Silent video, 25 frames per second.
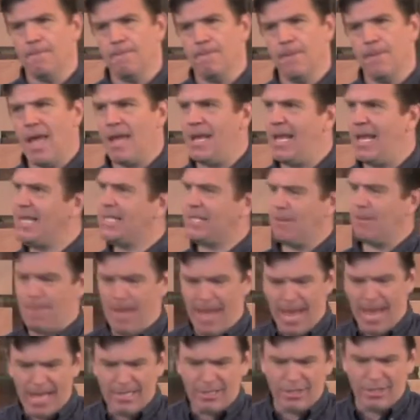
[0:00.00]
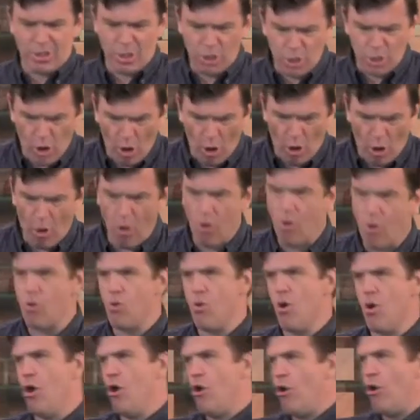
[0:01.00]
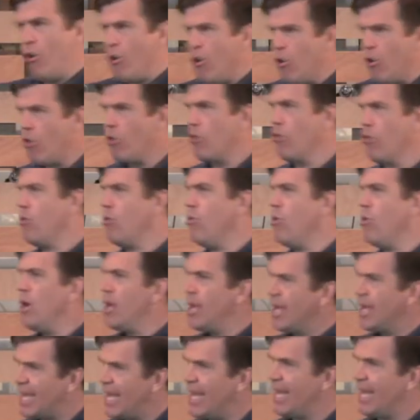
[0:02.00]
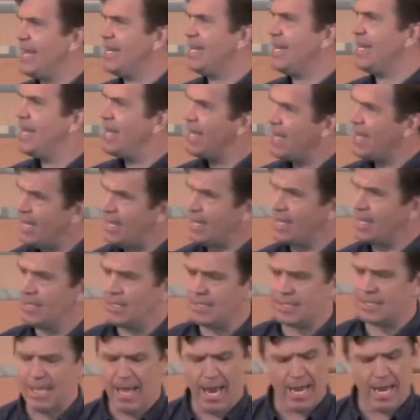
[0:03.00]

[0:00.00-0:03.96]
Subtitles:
And he demands to know who it is.